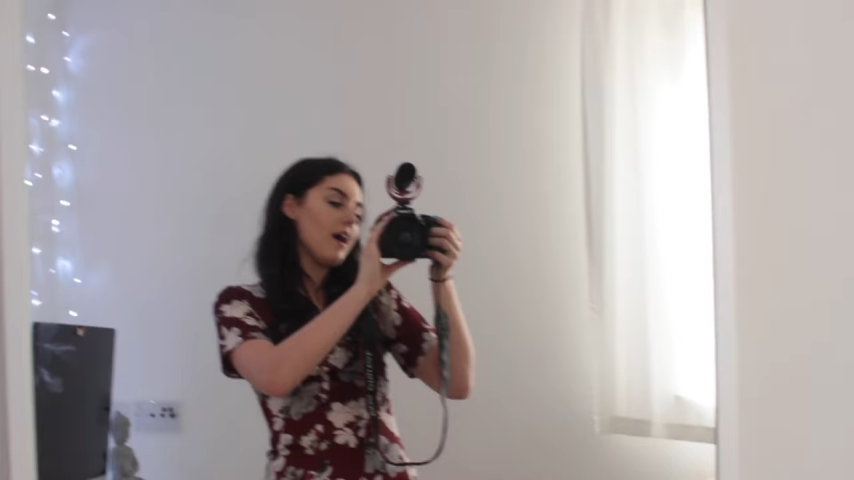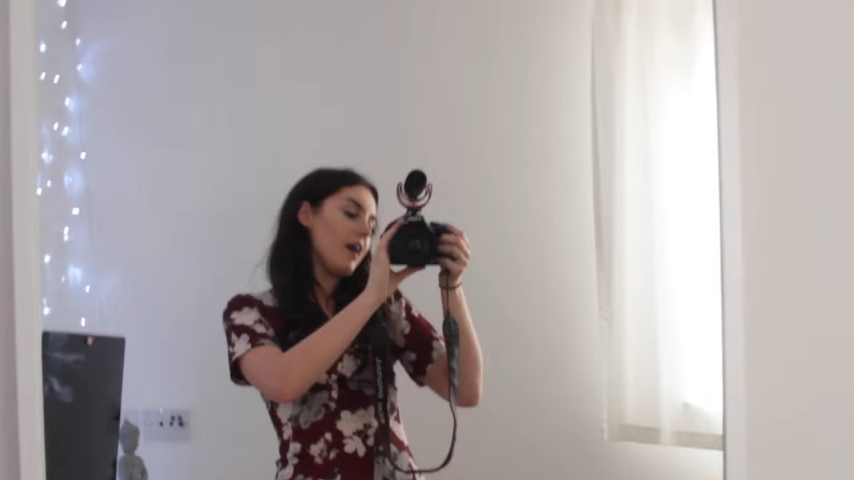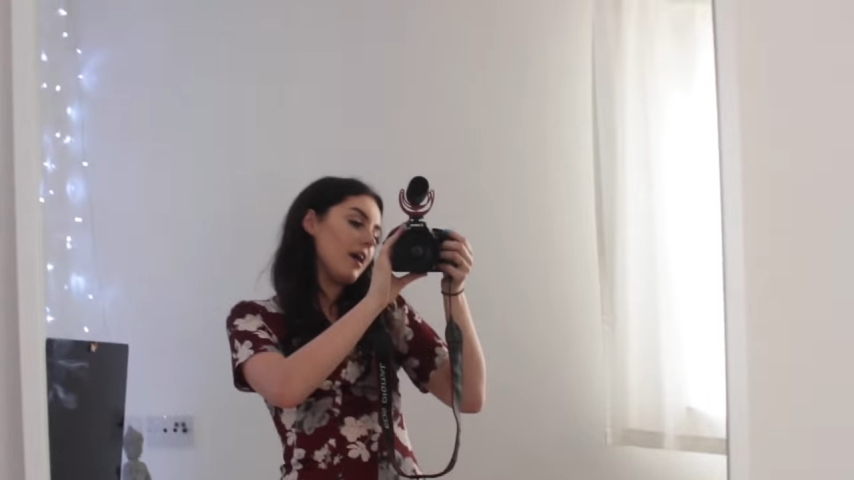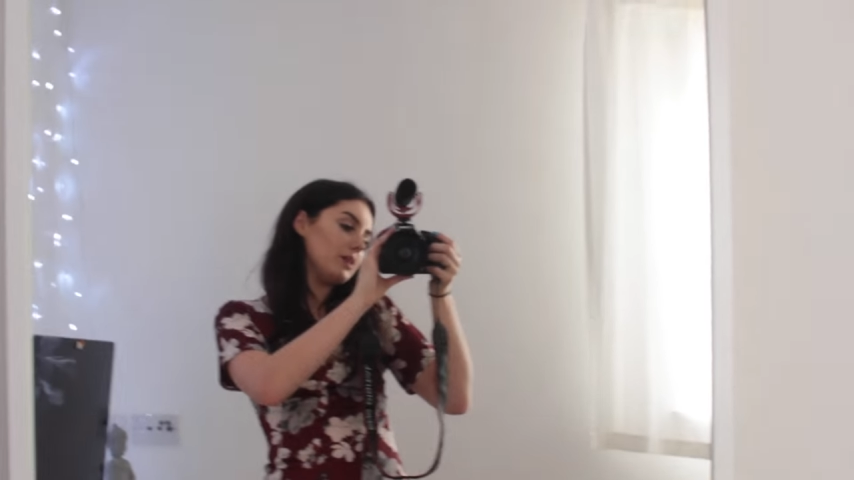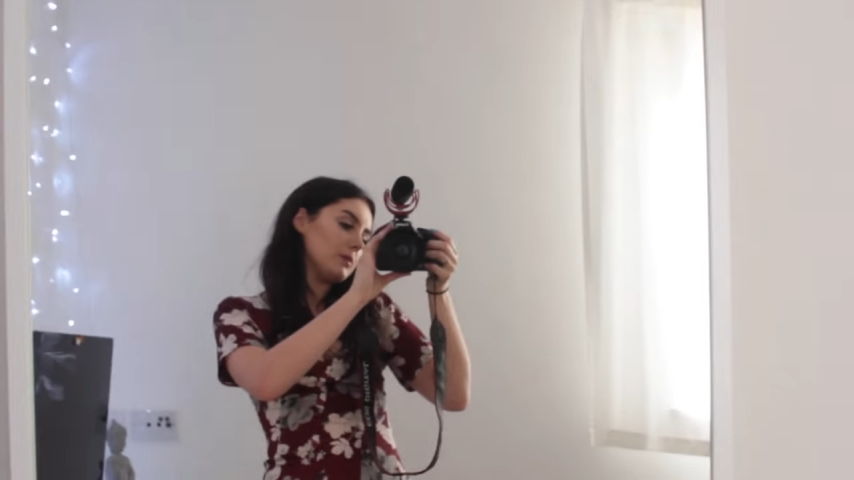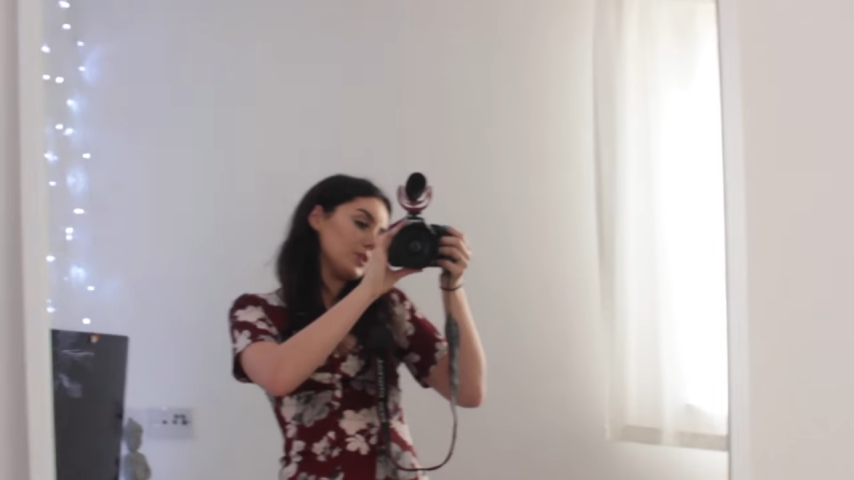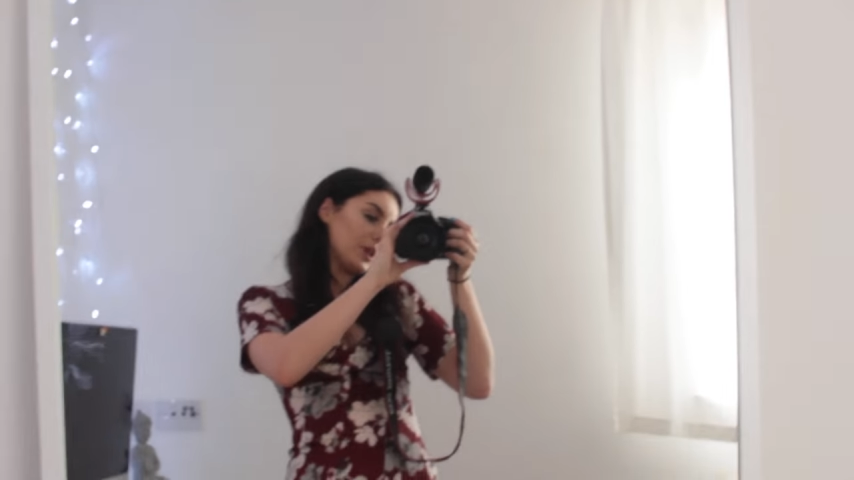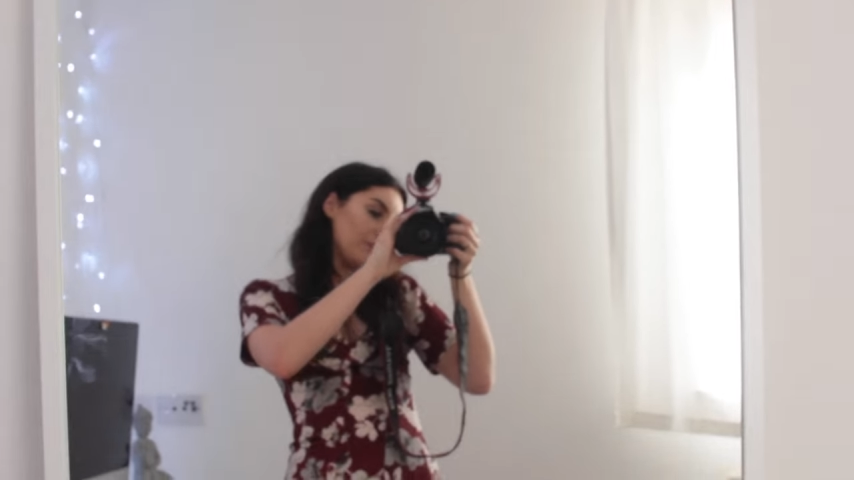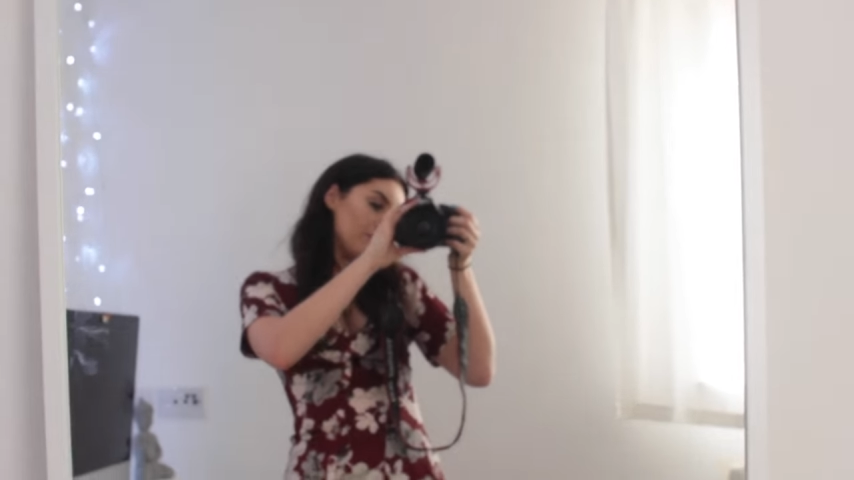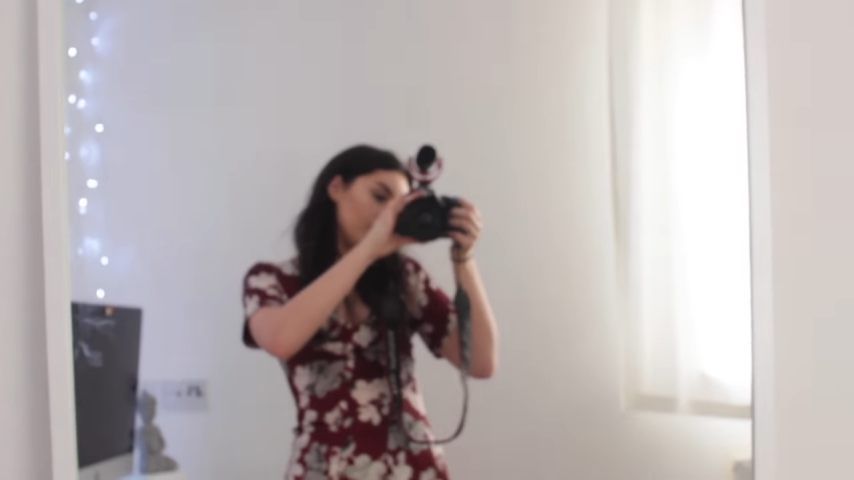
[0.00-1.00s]
Uh, let me
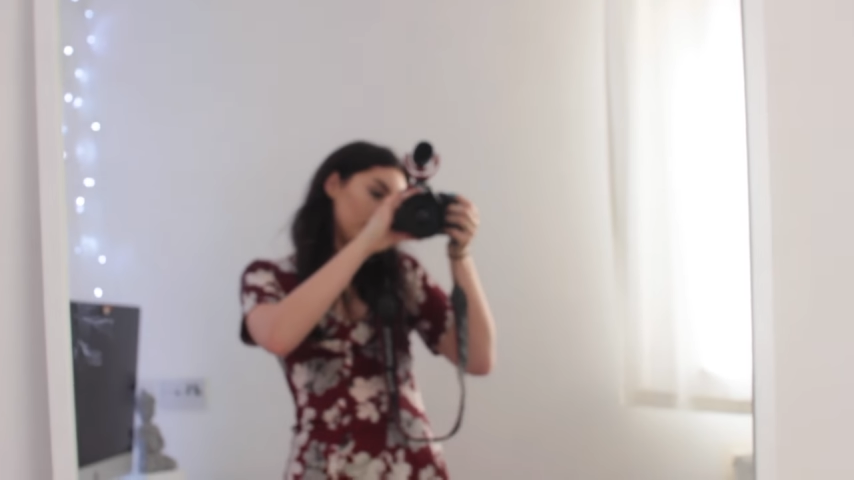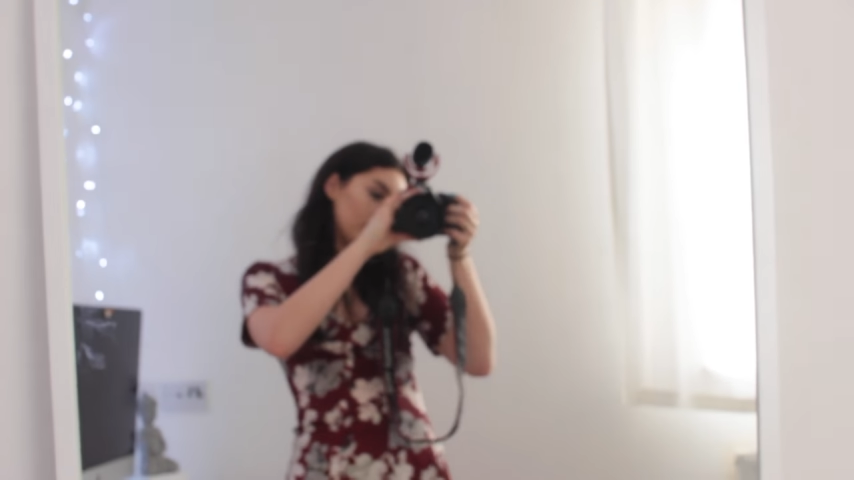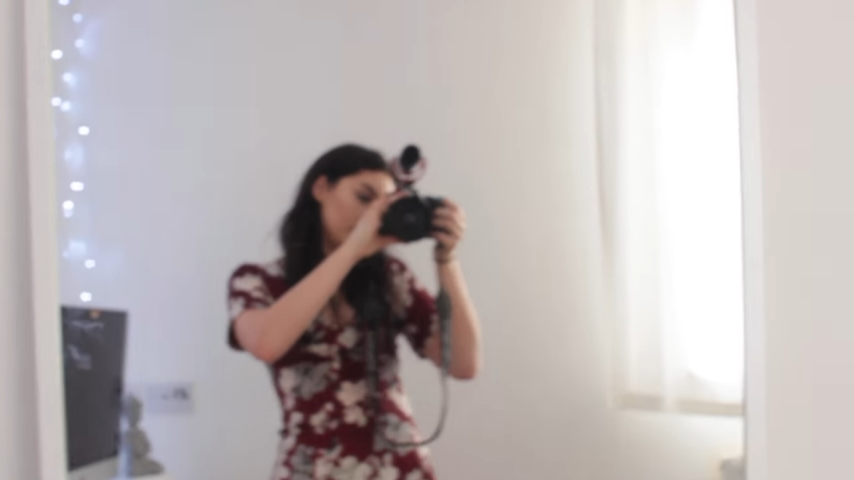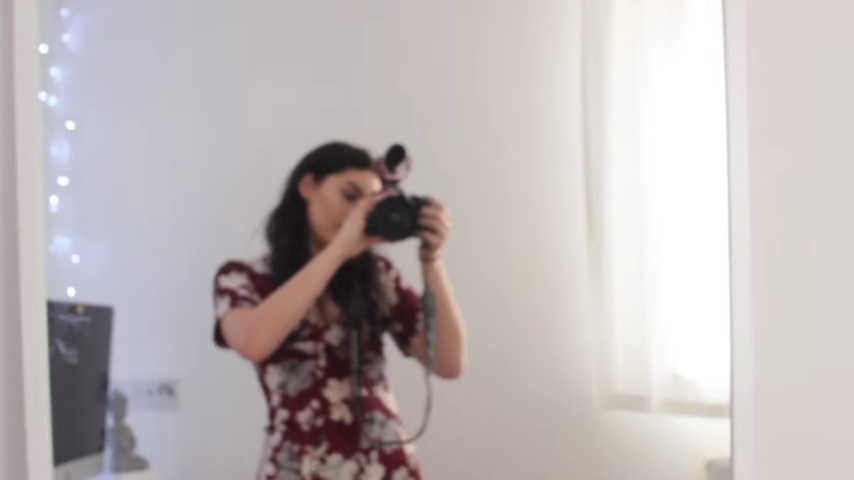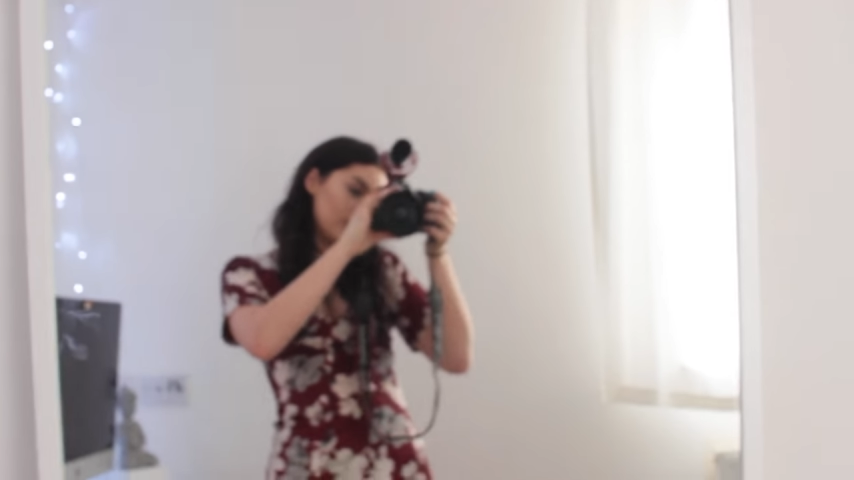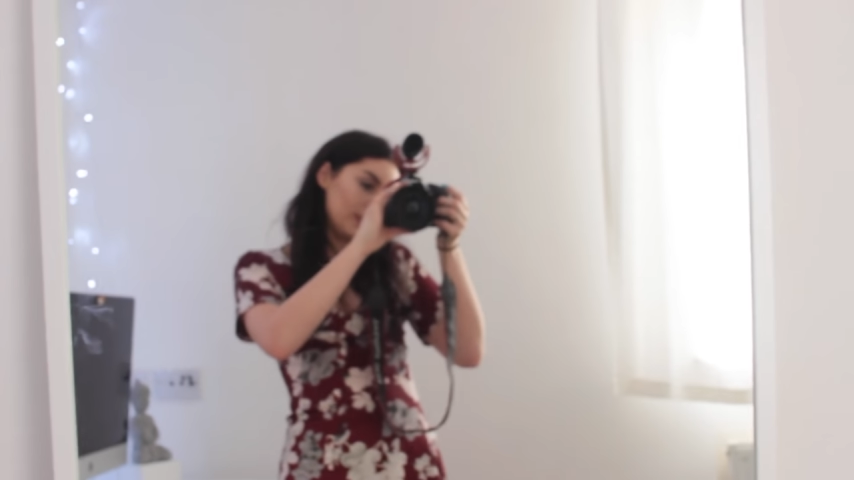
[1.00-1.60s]
try and focus